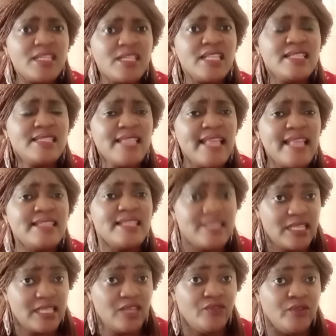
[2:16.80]

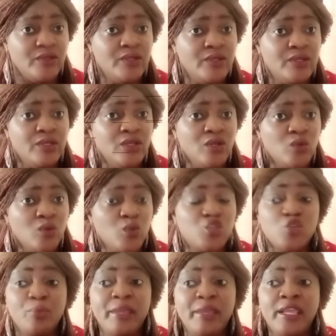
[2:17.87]
Sensitive. We
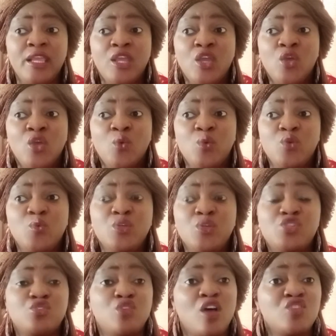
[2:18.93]

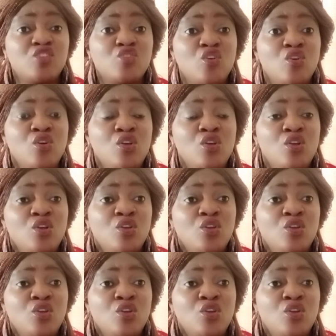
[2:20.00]
should also